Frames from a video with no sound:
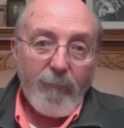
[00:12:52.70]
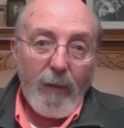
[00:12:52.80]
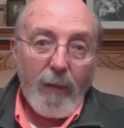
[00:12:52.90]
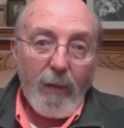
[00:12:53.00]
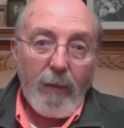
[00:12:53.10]

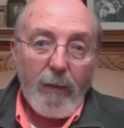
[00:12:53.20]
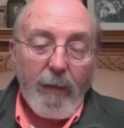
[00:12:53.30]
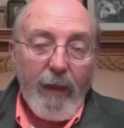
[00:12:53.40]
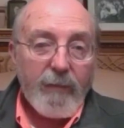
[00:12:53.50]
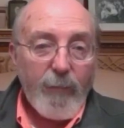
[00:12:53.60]

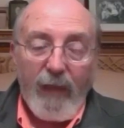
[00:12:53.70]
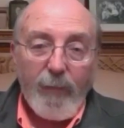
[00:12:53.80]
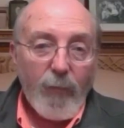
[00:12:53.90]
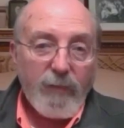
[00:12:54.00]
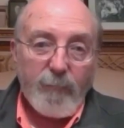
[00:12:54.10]
And the
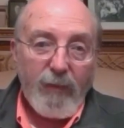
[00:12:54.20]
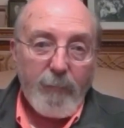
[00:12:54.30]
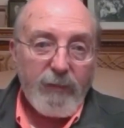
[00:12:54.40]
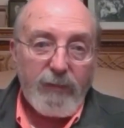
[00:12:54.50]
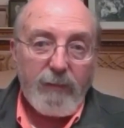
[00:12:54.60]
paper wasn't
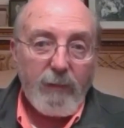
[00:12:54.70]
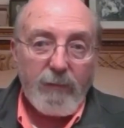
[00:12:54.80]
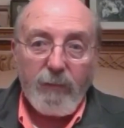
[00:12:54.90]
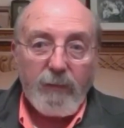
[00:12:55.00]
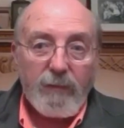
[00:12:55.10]
published
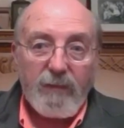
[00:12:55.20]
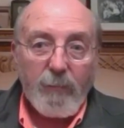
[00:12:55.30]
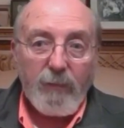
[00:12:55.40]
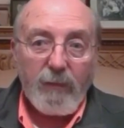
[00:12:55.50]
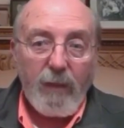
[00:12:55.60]
during the
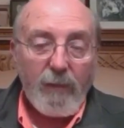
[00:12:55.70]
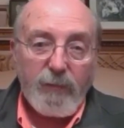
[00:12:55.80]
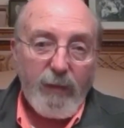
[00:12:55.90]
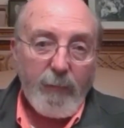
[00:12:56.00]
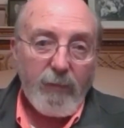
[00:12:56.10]
summer. The
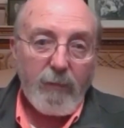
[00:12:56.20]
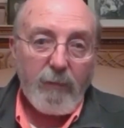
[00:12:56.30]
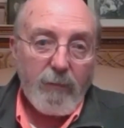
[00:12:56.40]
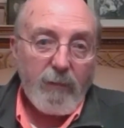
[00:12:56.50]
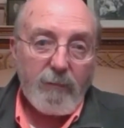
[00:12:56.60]
college
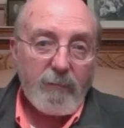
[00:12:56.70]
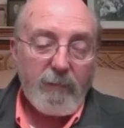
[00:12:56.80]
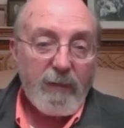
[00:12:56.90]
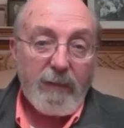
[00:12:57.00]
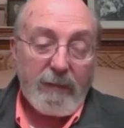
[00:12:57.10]
paper
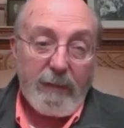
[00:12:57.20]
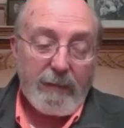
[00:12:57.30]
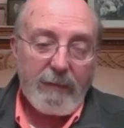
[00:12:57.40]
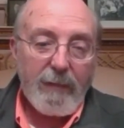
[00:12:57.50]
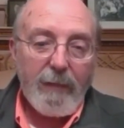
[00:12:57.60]
didn't
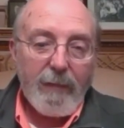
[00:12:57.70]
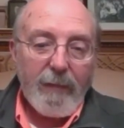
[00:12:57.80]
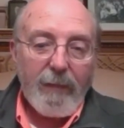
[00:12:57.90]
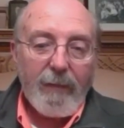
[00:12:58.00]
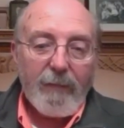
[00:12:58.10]
exist
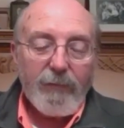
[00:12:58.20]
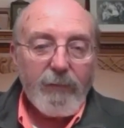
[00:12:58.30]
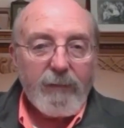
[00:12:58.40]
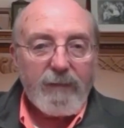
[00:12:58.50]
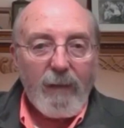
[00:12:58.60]

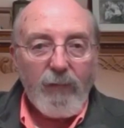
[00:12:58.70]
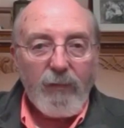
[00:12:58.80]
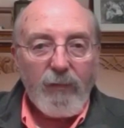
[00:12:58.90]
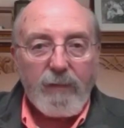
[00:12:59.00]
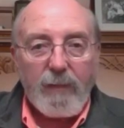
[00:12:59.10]
during the
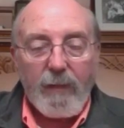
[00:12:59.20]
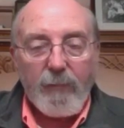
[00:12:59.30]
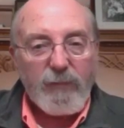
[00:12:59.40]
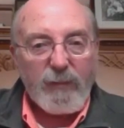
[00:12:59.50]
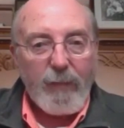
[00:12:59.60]
summers. It was
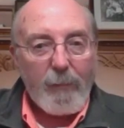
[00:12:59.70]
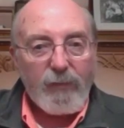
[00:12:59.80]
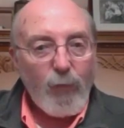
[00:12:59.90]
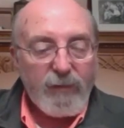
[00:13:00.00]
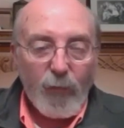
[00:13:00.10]
just published
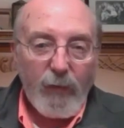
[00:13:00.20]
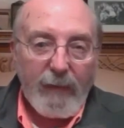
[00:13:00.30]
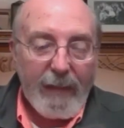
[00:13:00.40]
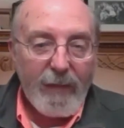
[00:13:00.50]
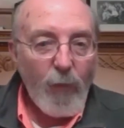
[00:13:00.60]
once a week
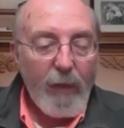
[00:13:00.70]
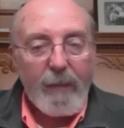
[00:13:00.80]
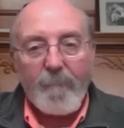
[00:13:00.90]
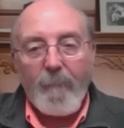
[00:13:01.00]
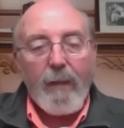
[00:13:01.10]

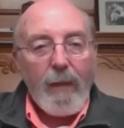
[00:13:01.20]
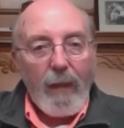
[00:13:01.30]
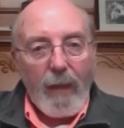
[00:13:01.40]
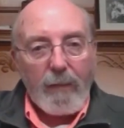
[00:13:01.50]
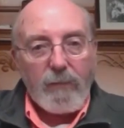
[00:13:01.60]
anyway.
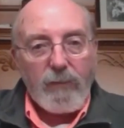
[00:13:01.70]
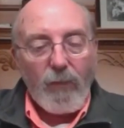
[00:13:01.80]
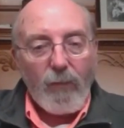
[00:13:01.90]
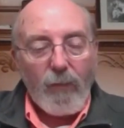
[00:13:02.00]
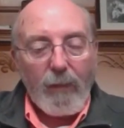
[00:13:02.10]
And
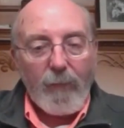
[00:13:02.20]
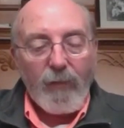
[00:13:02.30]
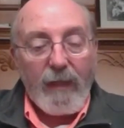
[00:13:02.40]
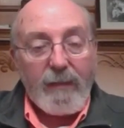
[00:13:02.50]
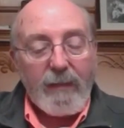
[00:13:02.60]
so
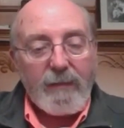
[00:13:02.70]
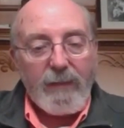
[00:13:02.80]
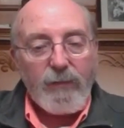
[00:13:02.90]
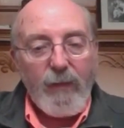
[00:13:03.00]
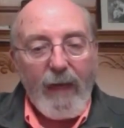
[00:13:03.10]
what I did is I
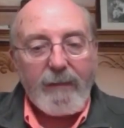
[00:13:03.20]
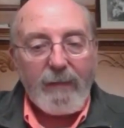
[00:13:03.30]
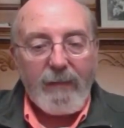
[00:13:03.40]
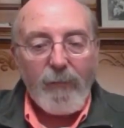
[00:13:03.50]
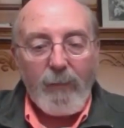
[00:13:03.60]
tracked it then when it